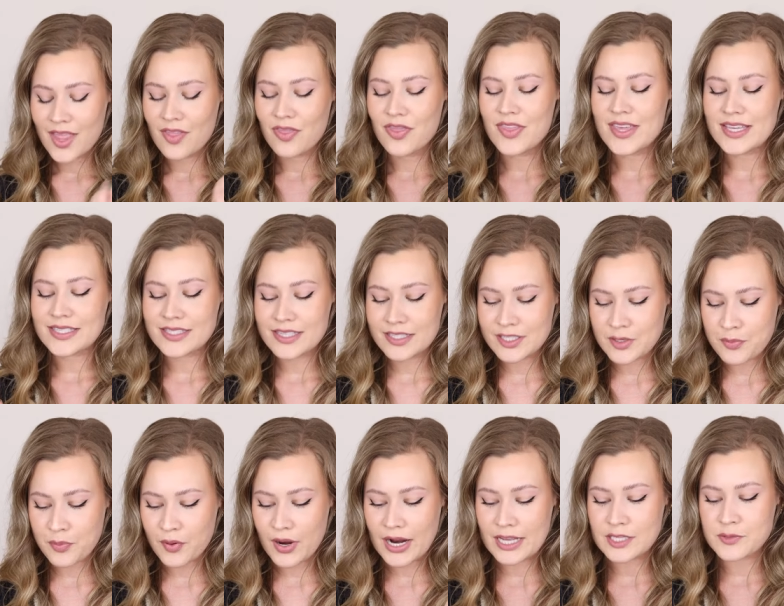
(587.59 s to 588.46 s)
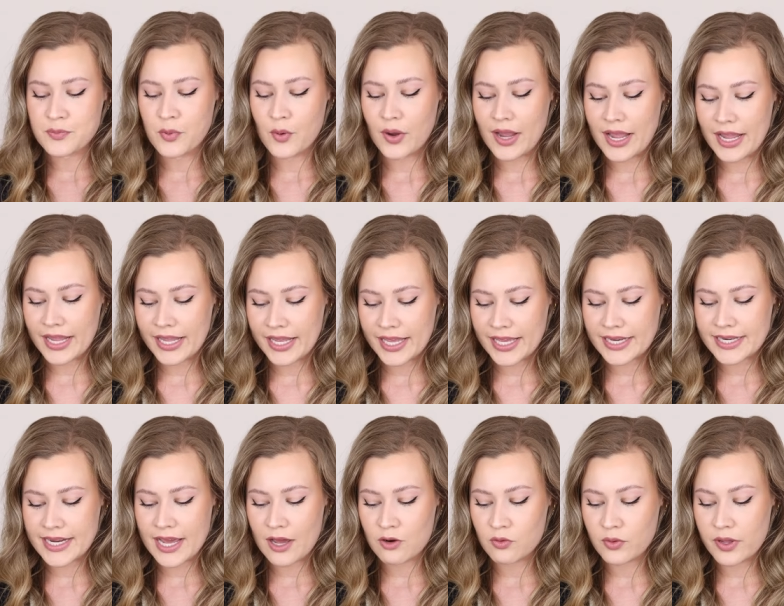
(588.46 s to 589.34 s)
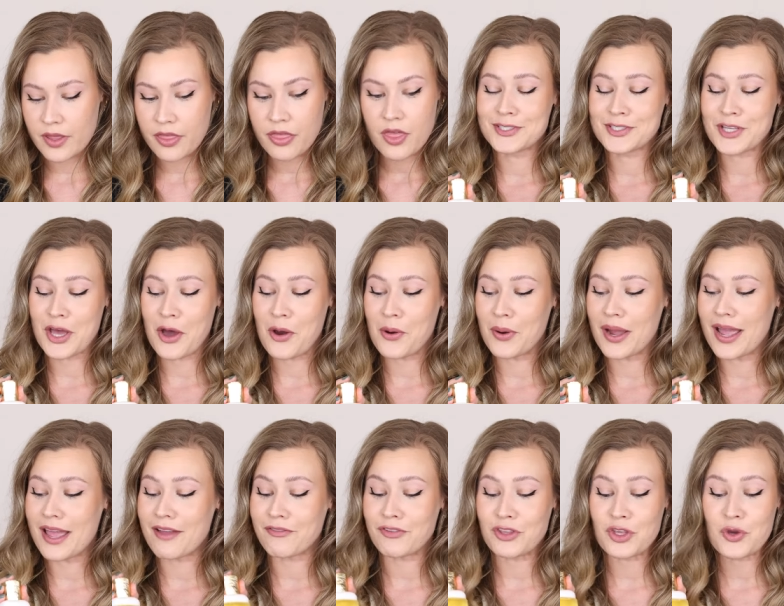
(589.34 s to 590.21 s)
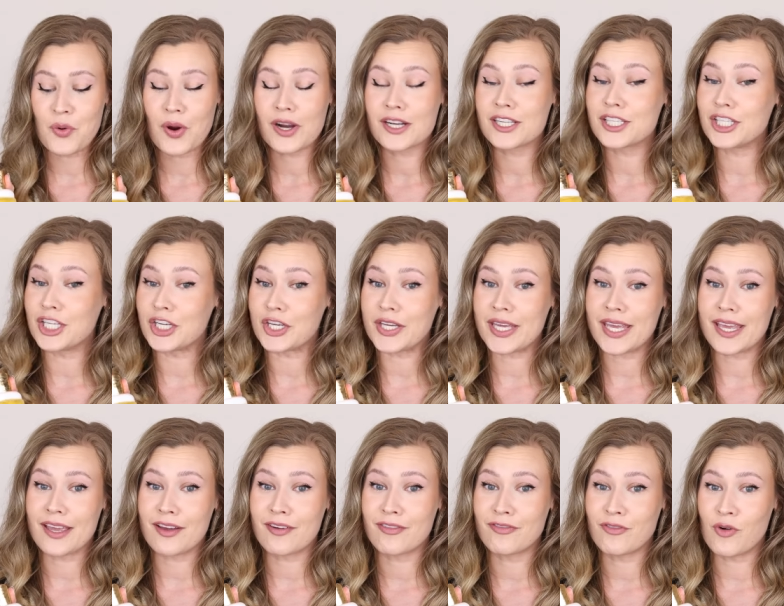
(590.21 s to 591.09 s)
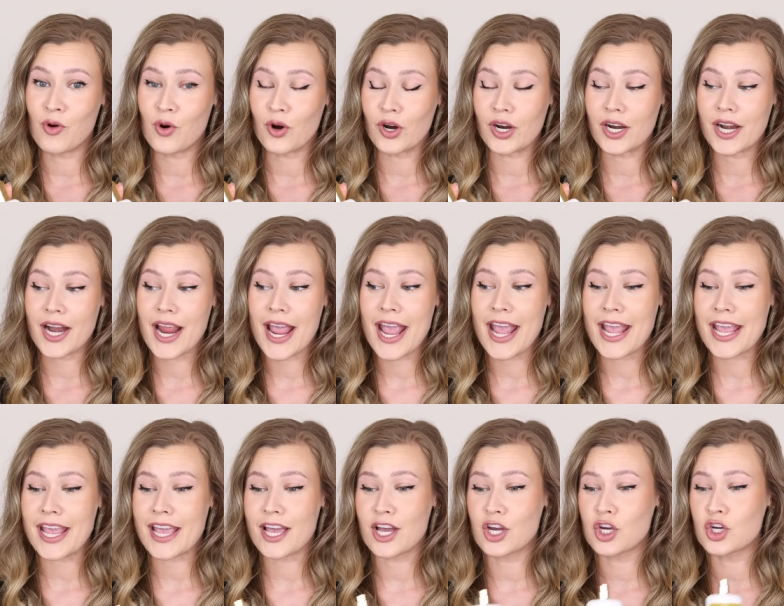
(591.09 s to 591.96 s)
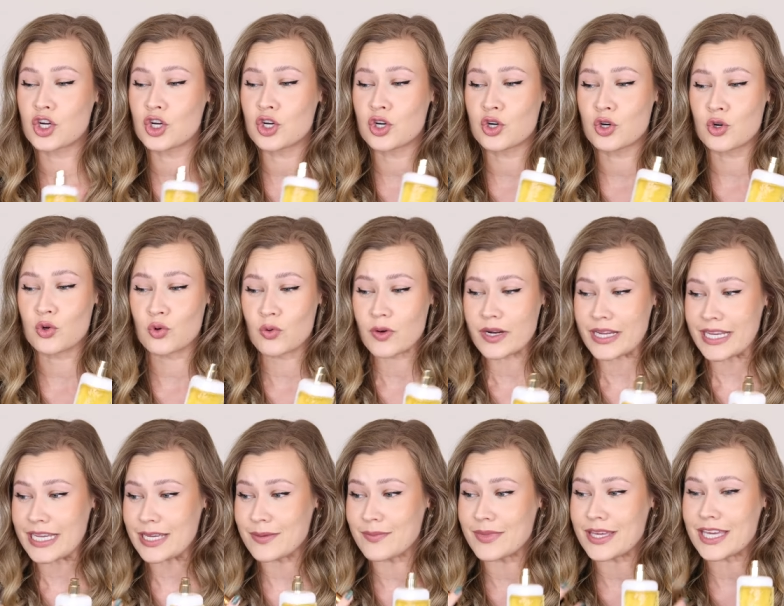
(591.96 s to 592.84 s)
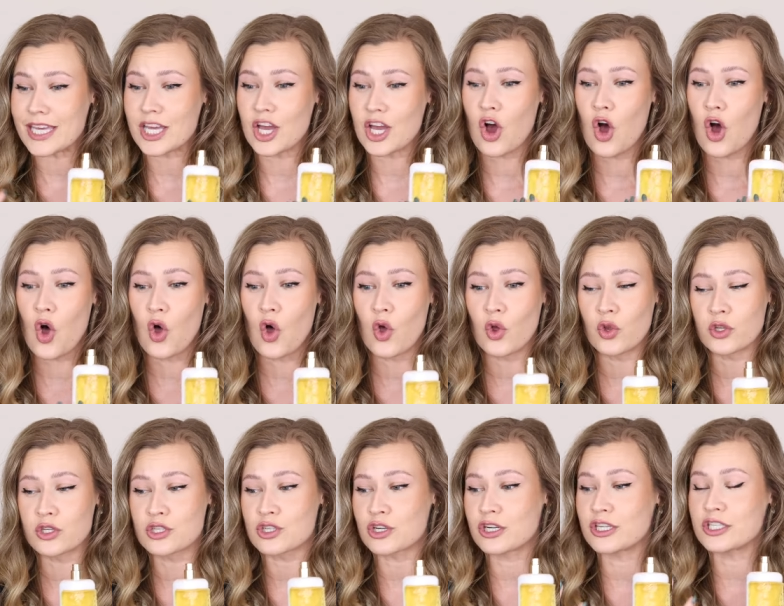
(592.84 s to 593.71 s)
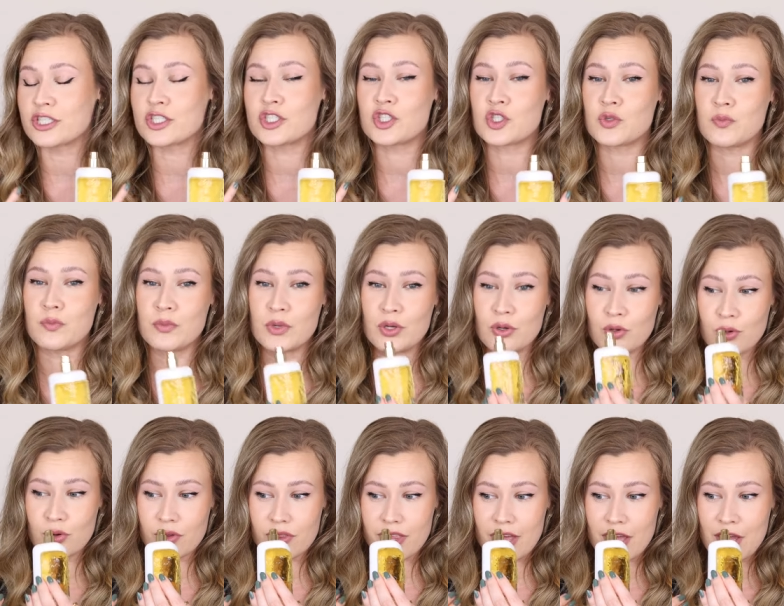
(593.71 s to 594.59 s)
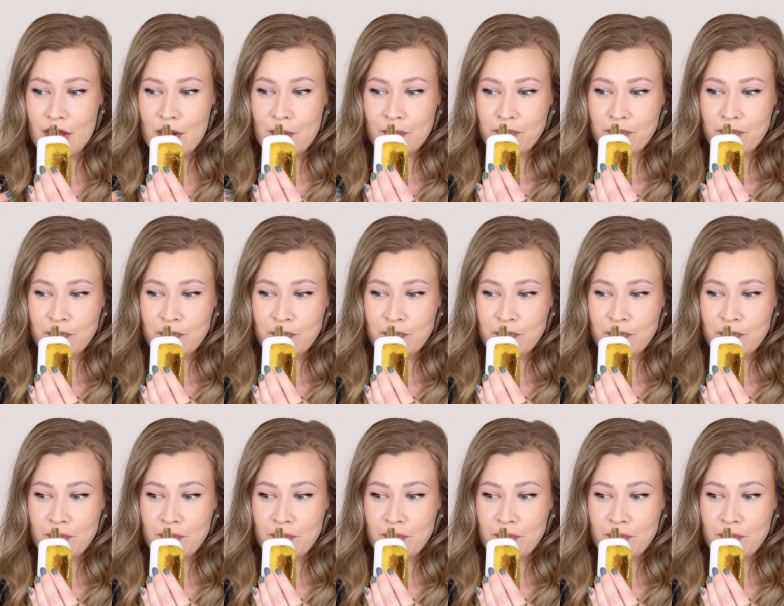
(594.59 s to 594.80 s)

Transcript: This is a price point I can get down with. So if you are looking for a creamy, ultra smooth,